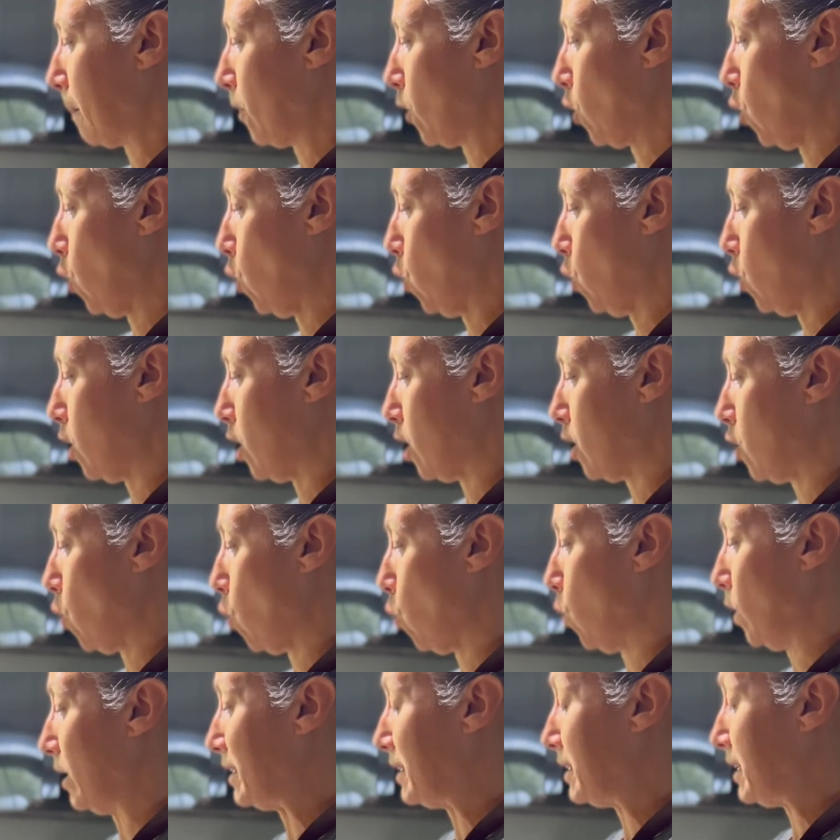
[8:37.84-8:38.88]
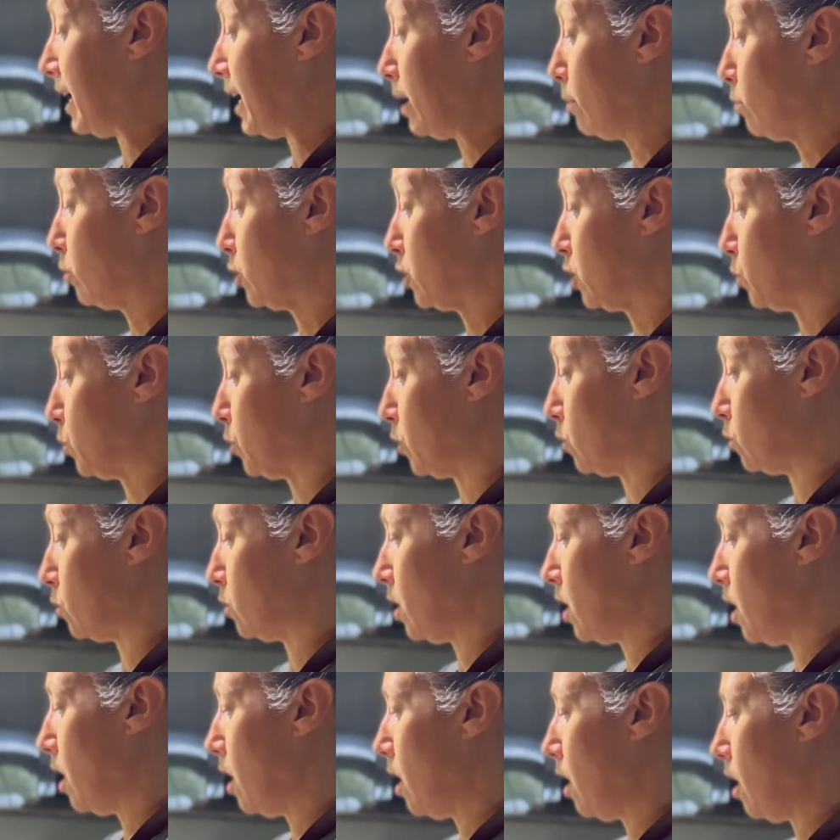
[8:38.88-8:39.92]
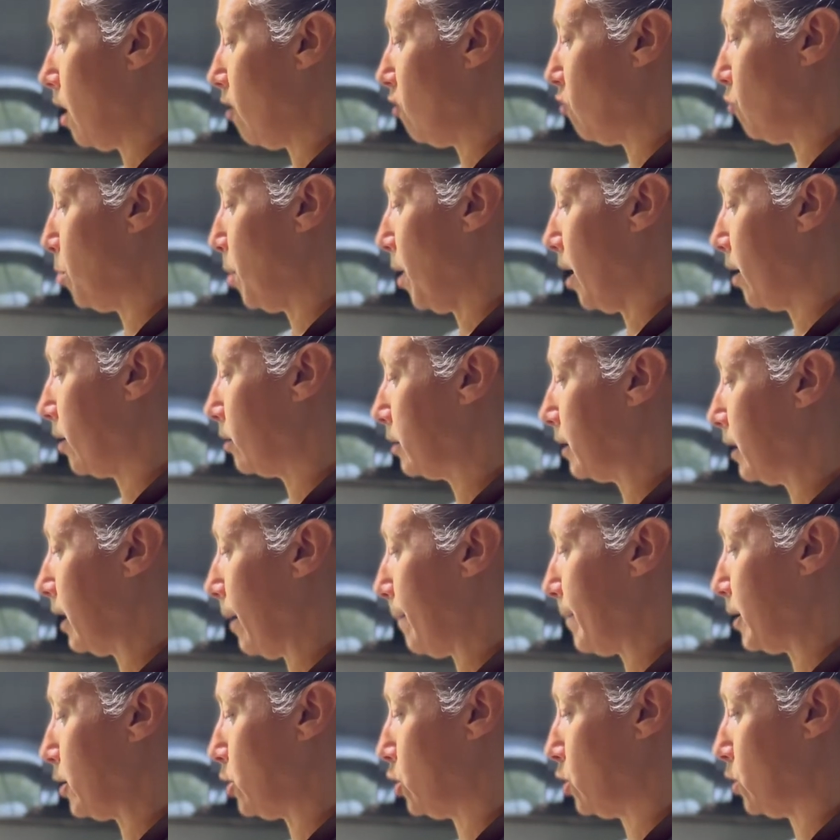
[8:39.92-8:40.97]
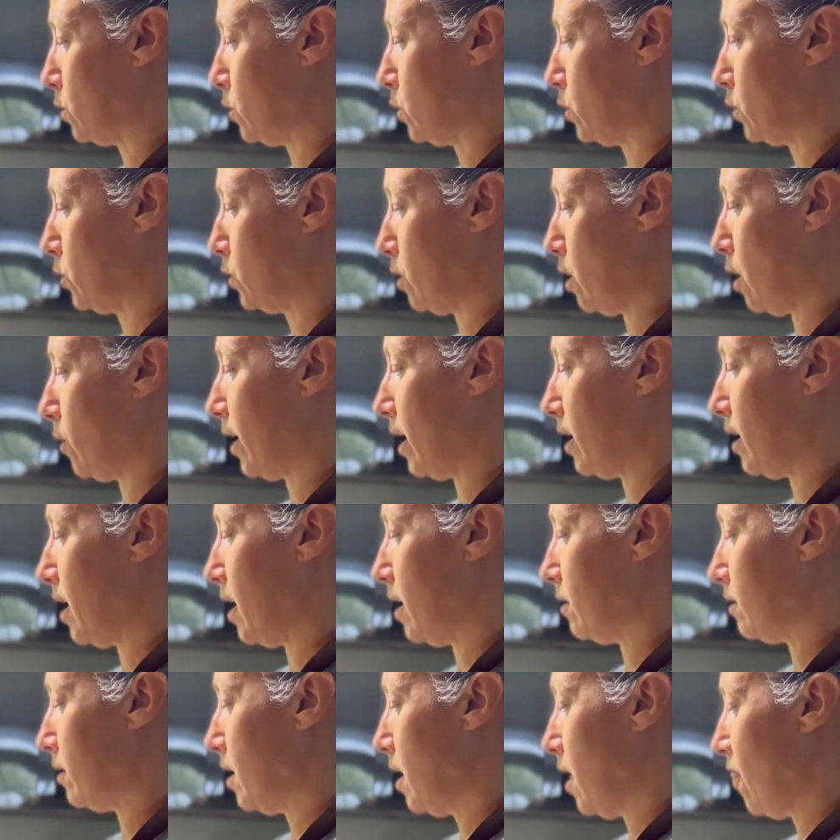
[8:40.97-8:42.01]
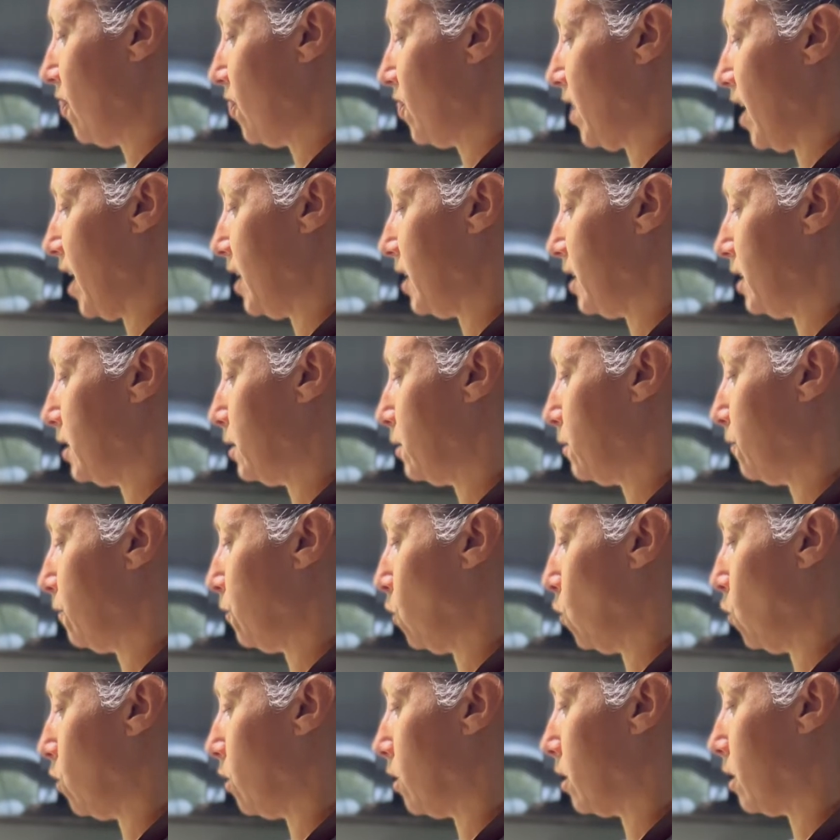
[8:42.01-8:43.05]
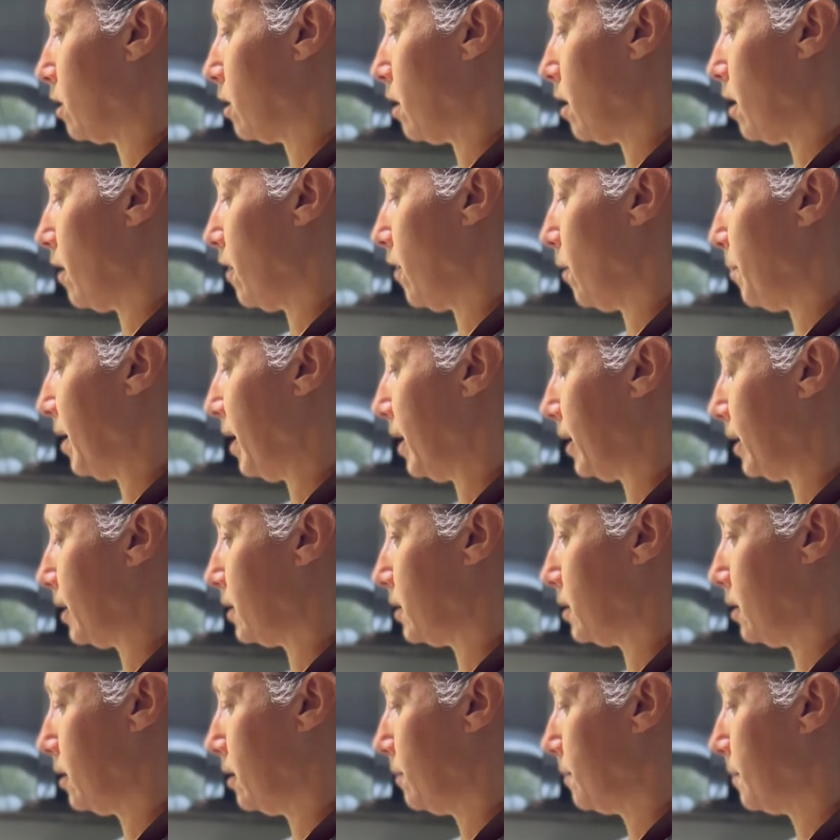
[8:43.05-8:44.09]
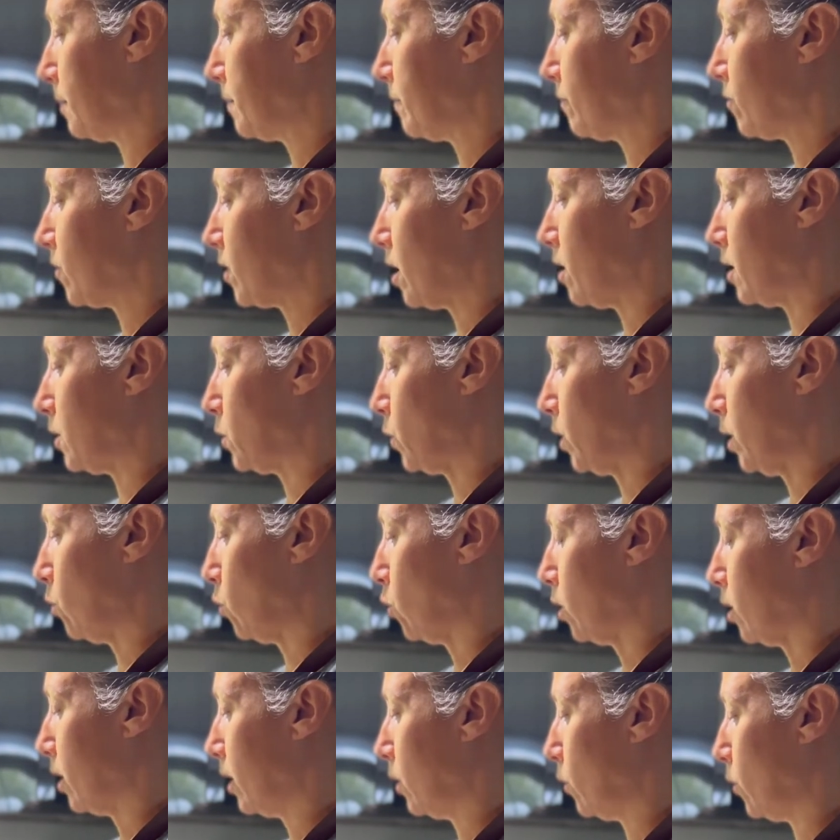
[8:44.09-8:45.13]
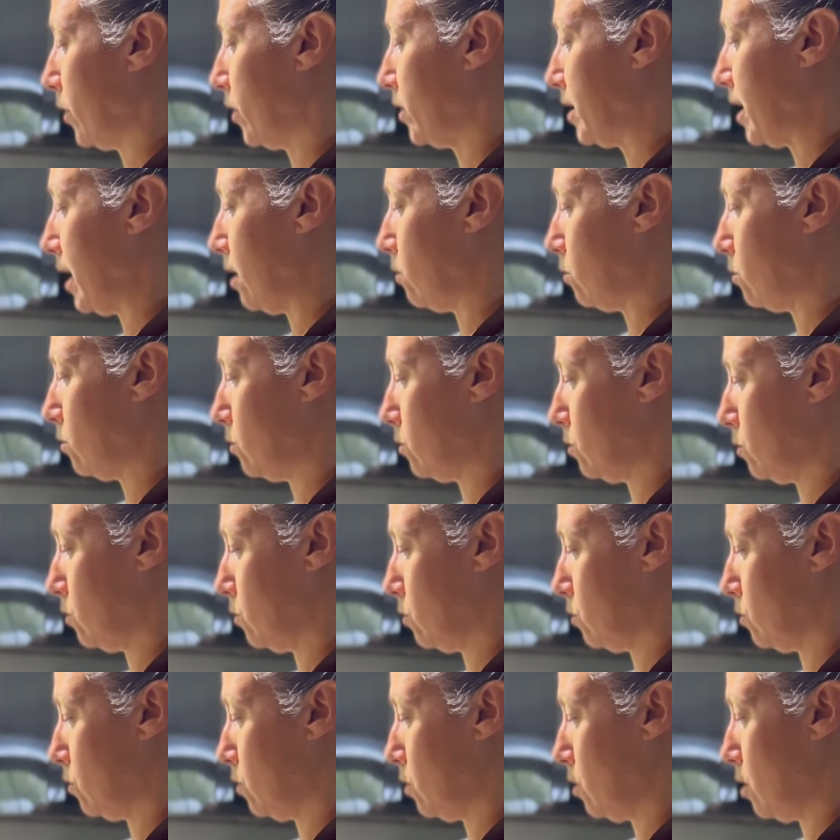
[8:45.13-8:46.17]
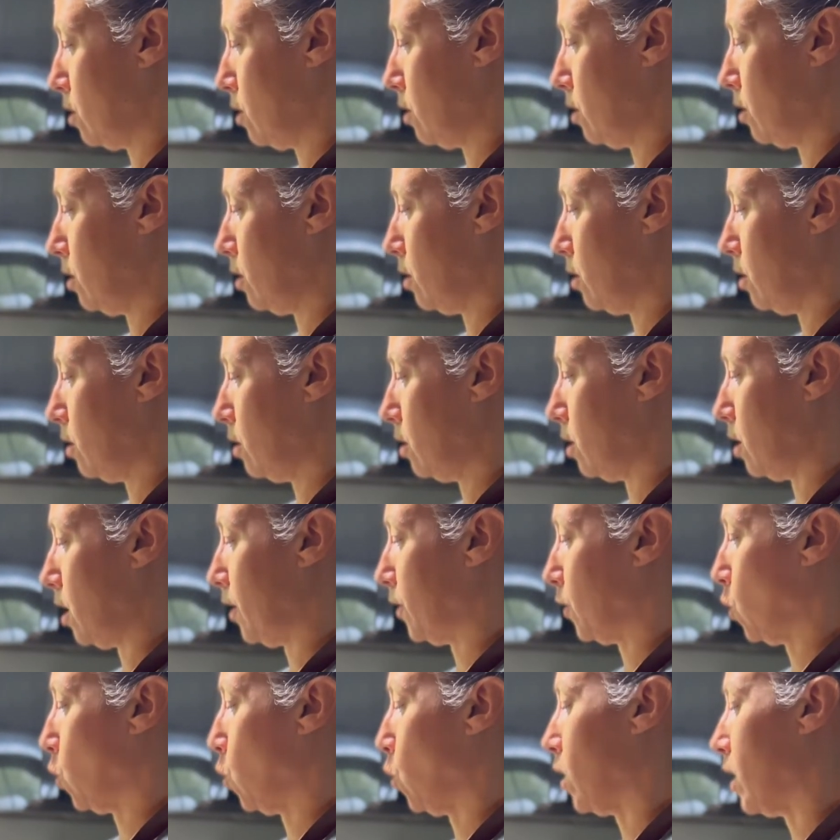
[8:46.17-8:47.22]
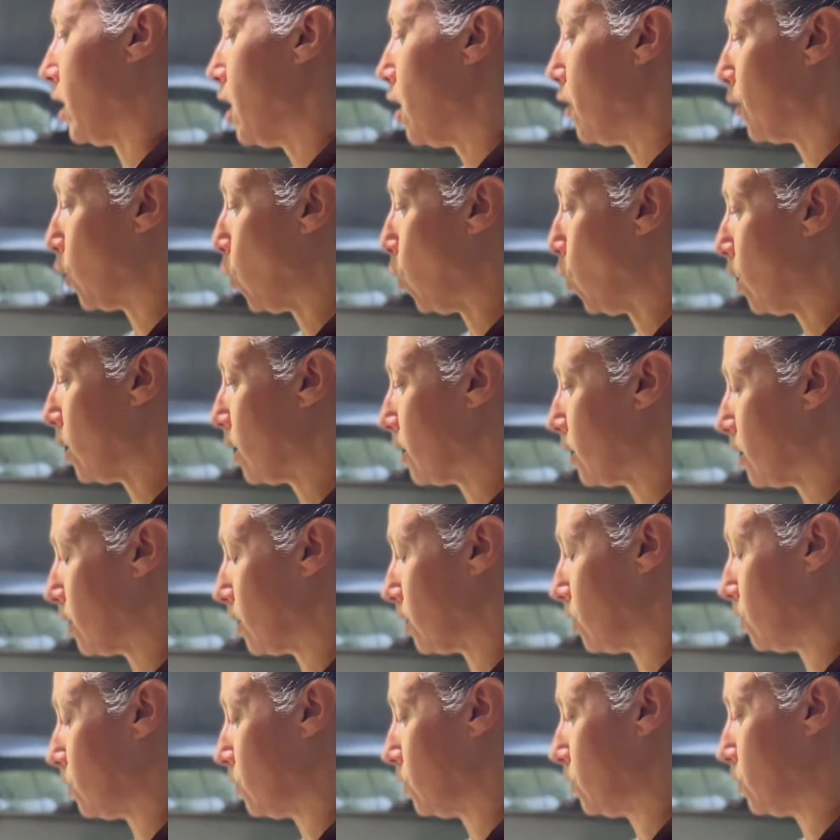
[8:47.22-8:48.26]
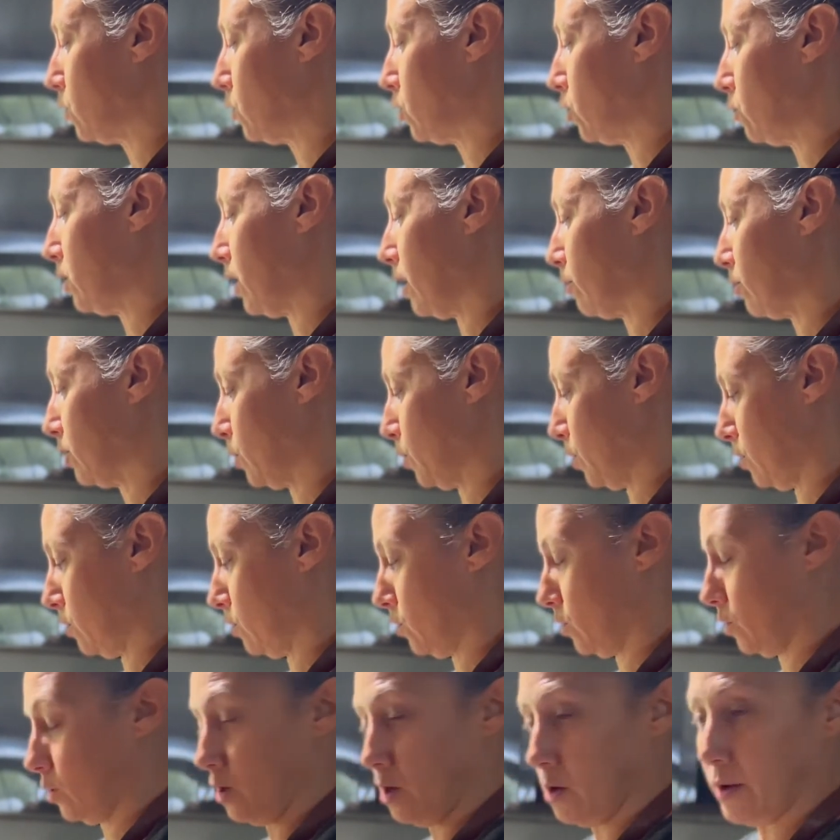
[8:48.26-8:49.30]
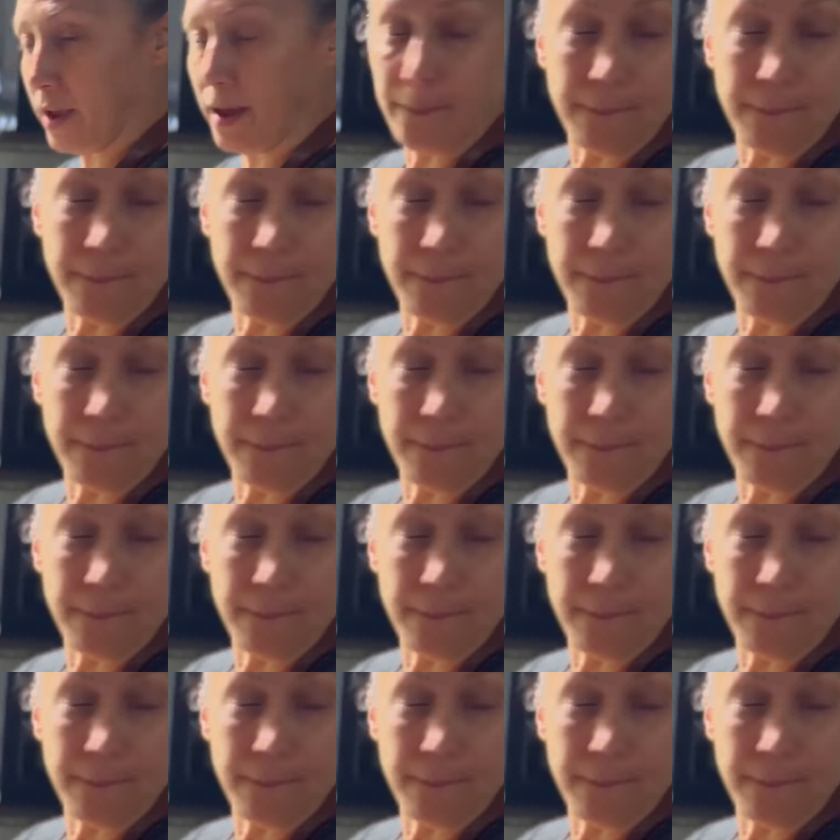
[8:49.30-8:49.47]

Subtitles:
or 1 tablespoon of bottled lemon juice. Okay, that is for the pint, and that's what I'm working with now. Not the quart. The quart, you use 2 tablespoons. Okay,